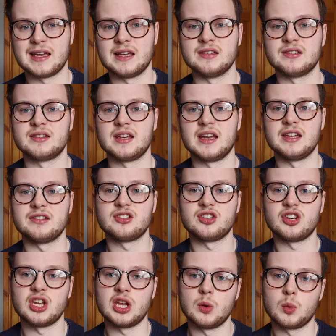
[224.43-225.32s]
is
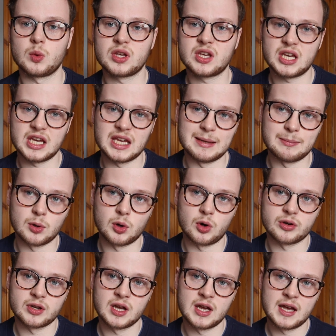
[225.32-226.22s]
its new
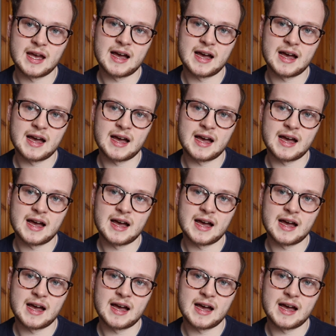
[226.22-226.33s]
keyboard,